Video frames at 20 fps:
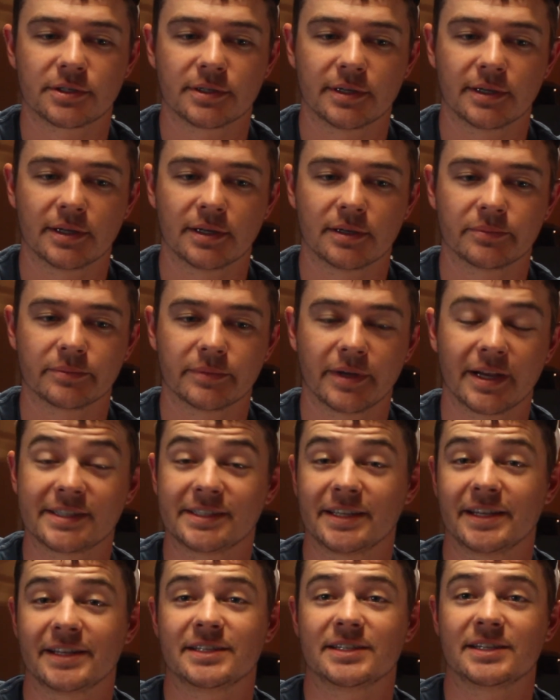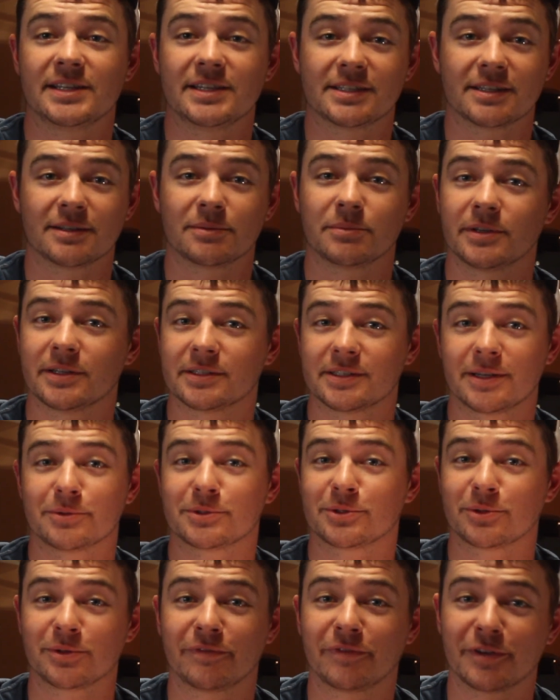I say it's decent because that
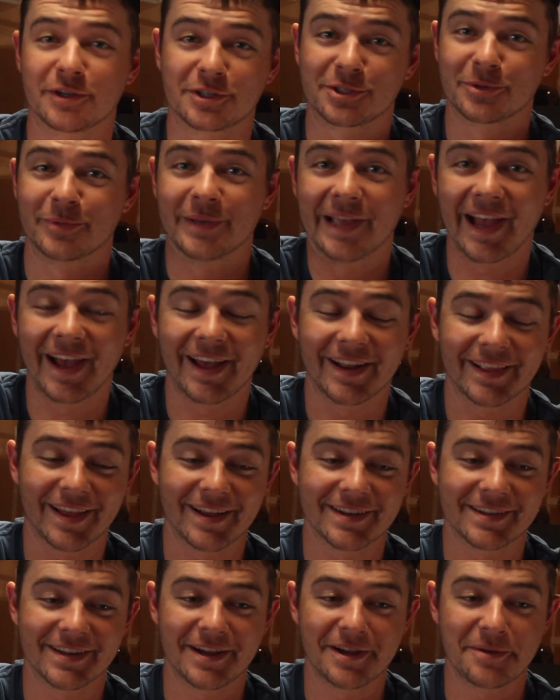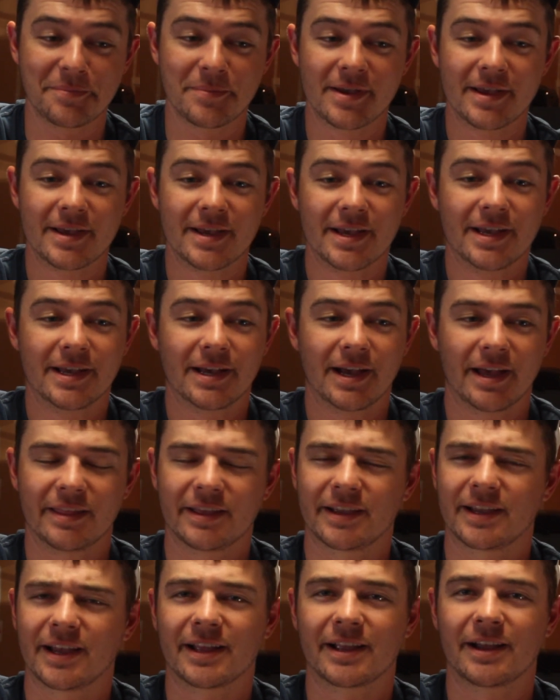was the only fish that we had at that time. I
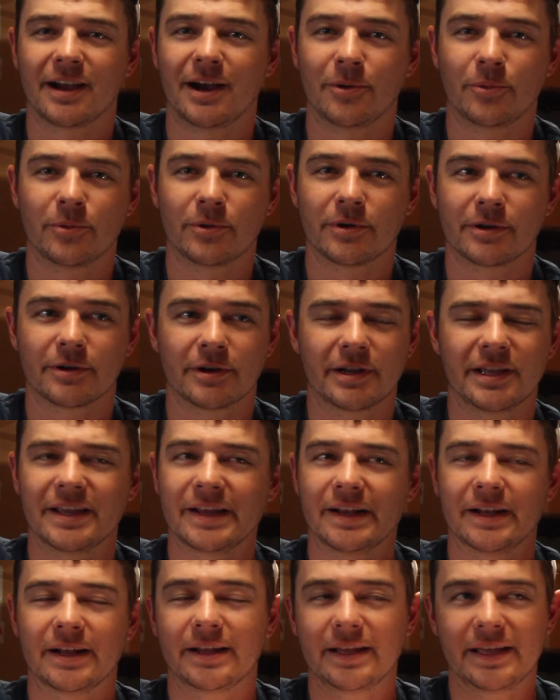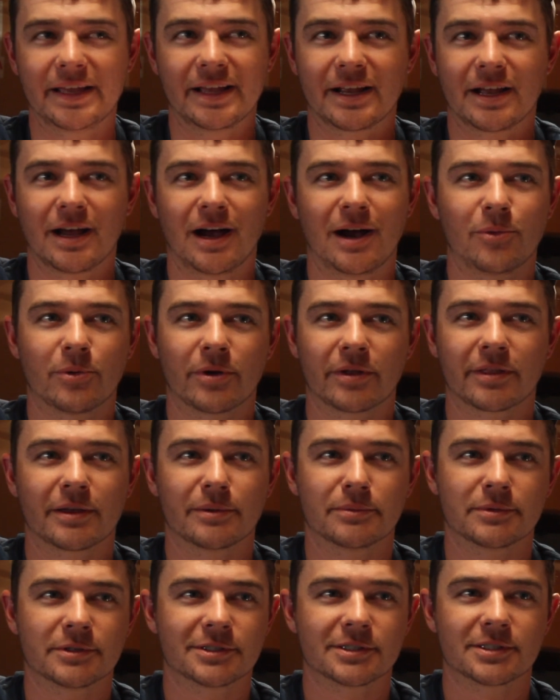think I'd caught one, or he had caught one
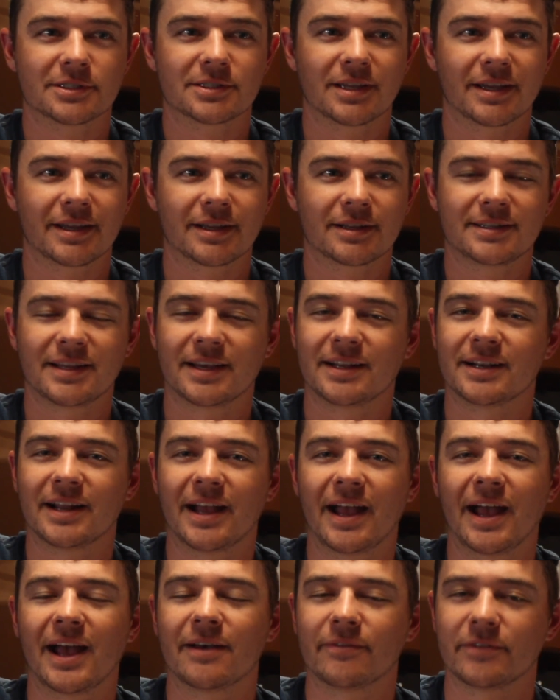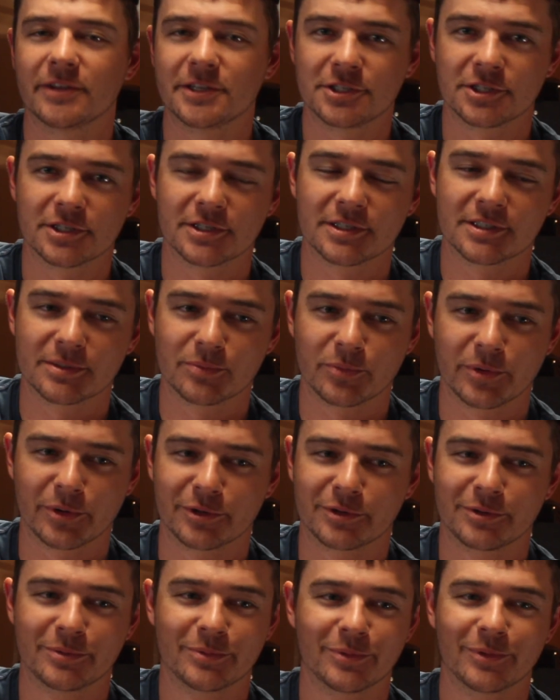that was like 10.5 inches, and we
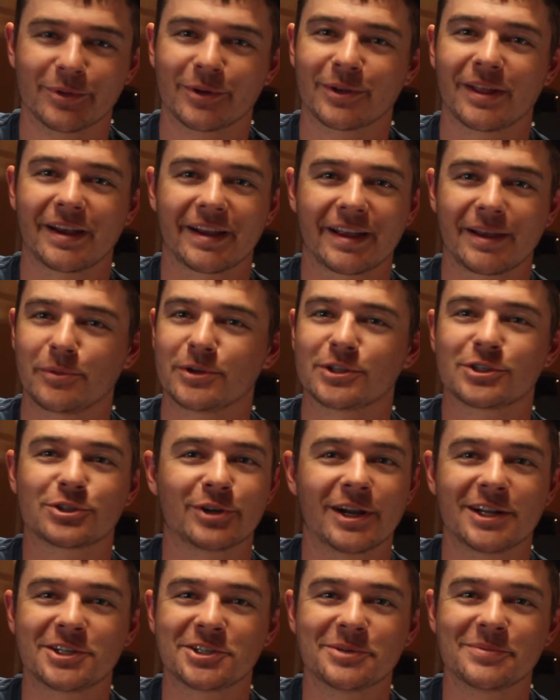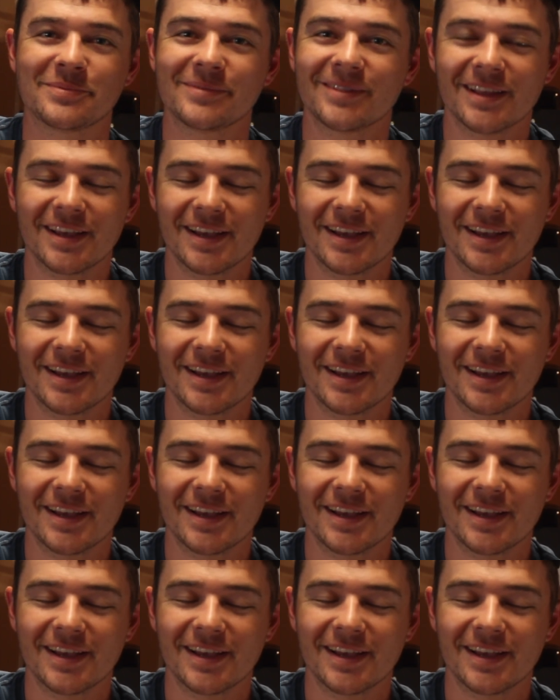were like, can we stretch him?